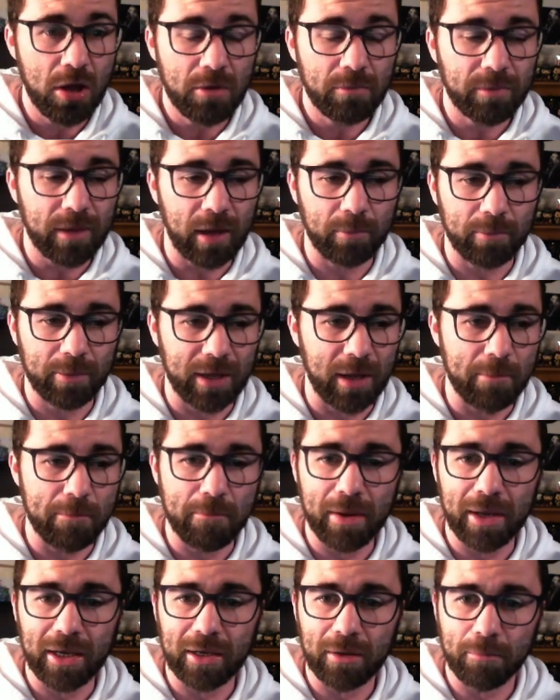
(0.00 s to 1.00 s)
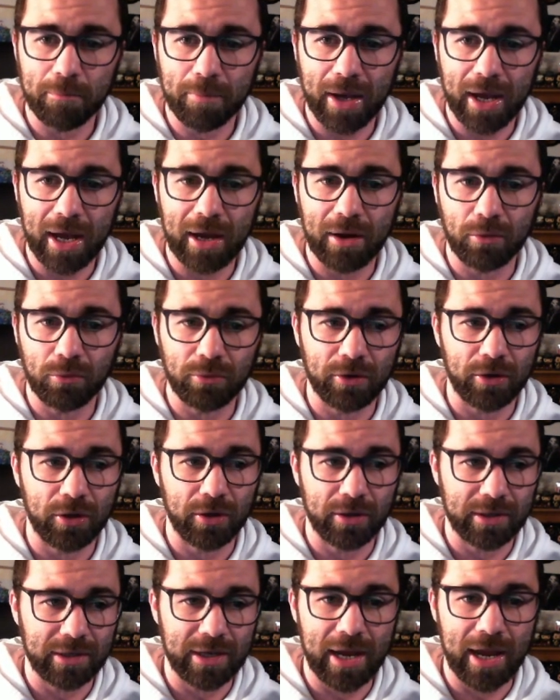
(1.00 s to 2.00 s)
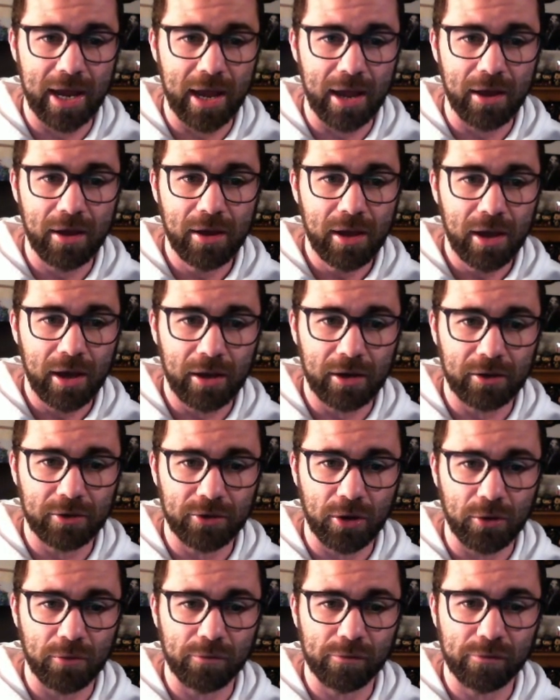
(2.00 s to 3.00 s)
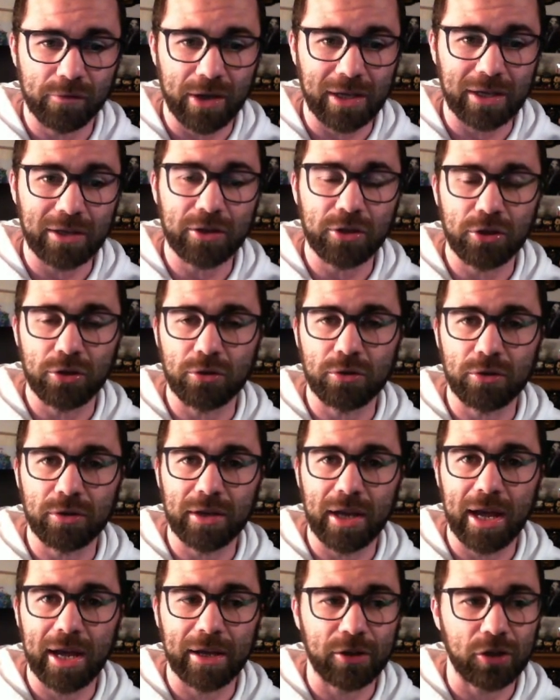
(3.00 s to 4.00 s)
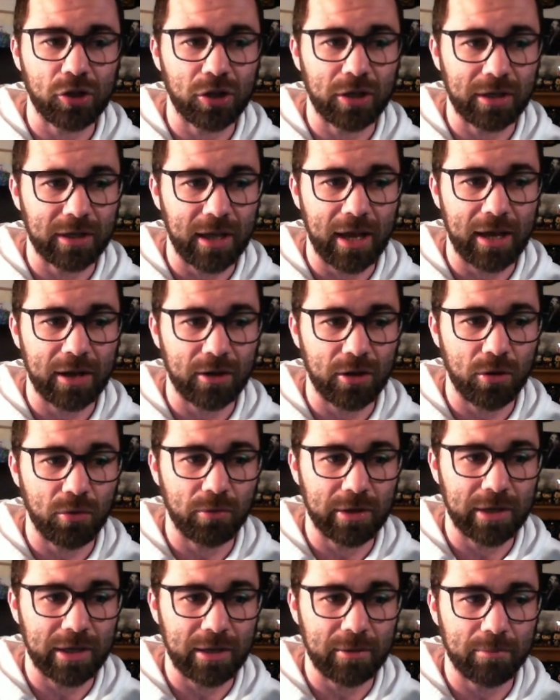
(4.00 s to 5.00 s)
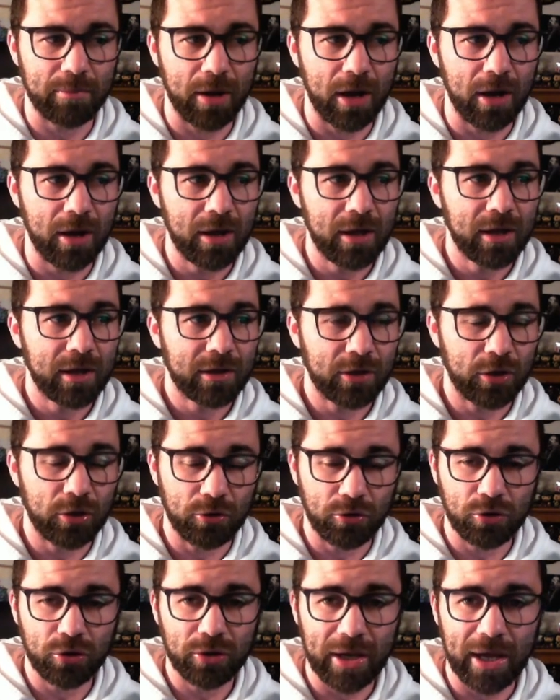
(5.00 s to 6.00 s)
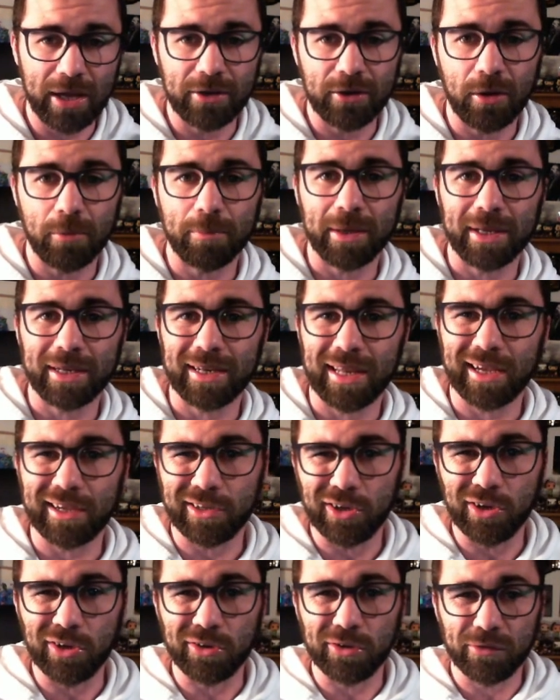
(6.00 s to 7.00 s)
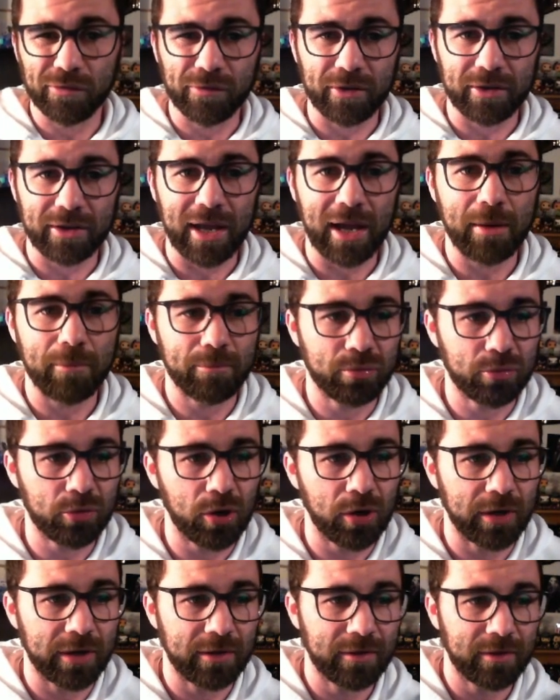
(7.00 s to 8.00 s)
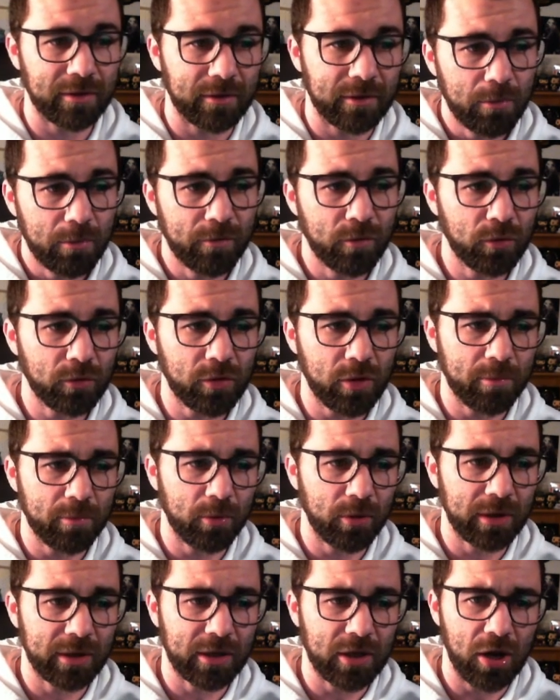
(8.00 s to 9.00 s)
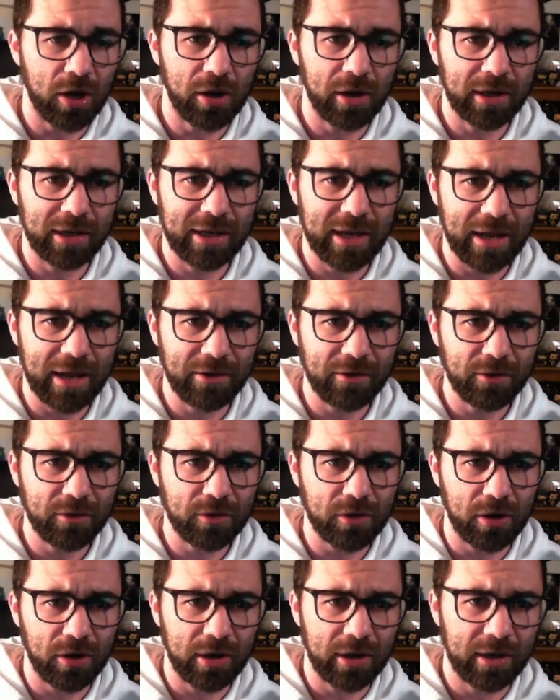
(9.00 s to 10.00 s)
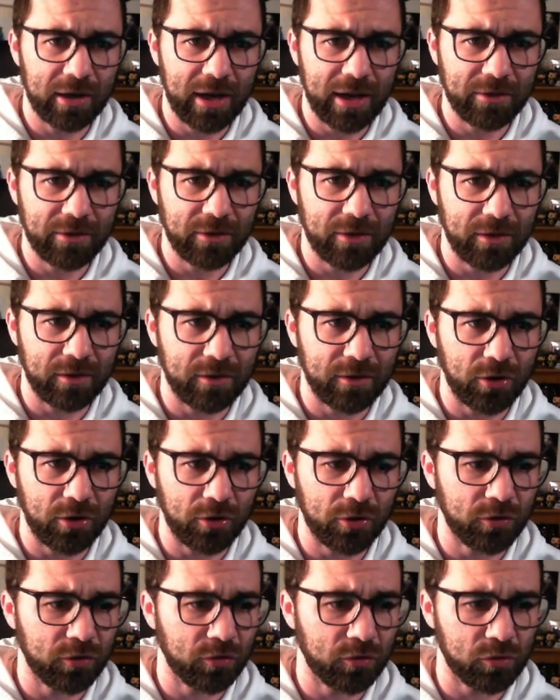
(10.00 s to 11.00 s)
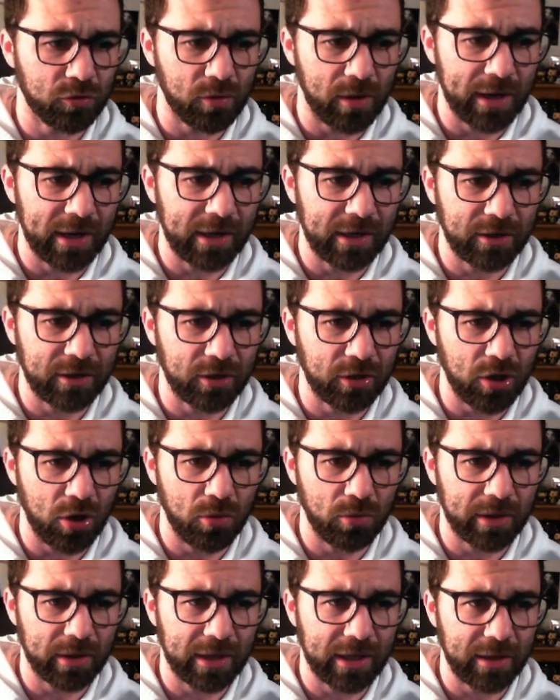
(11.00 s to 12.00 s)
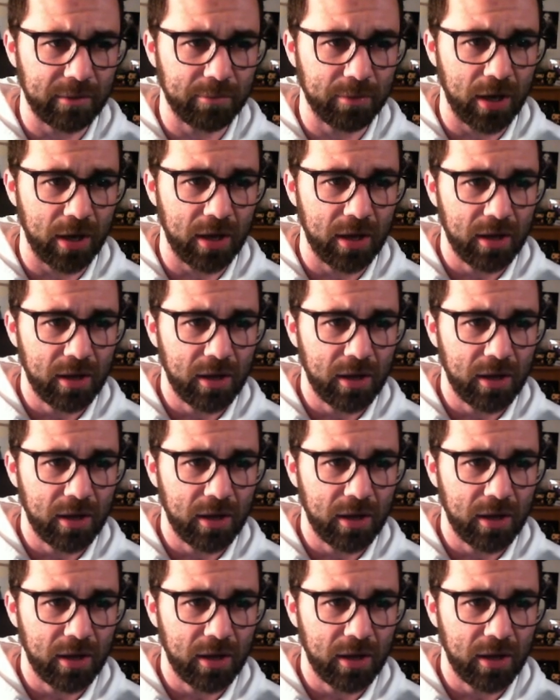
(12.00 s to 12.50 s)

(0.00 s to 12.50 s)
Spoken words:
that would be £1 million a year, and I don't think you could actually get a goalkeeper who could end up being that good for that price. We've also brought in Kai Lenz. Kai Lenz is an Australian goalkeeper.